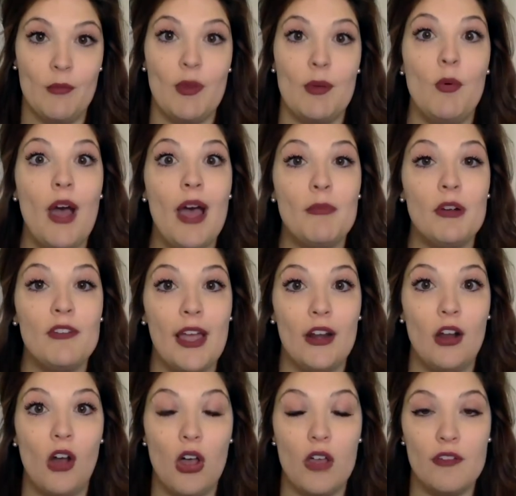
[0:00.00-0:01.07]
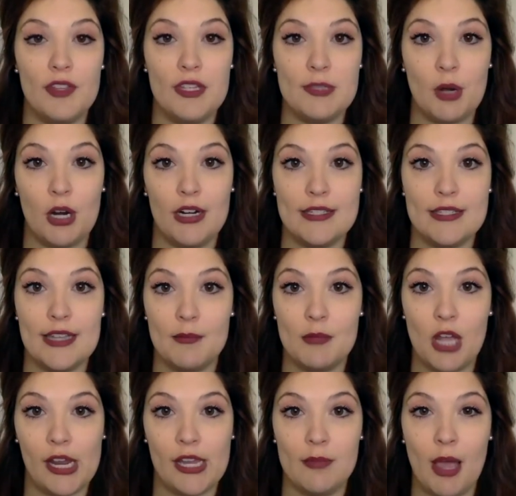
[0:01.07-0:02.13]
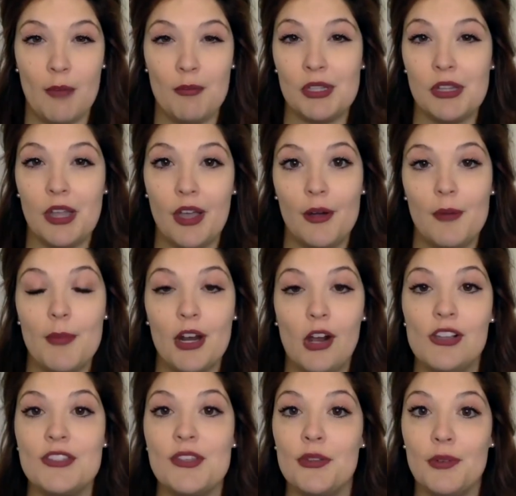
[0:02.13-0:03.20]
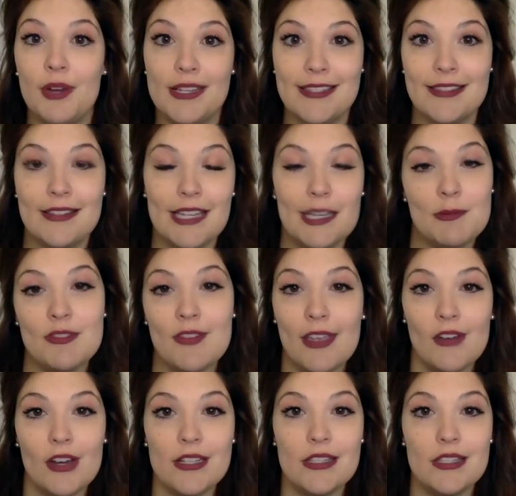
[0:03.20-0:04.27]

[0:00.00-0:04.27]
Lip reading: and we will provide all of these products that I'm talking about below, but also the rest of the team's favorites.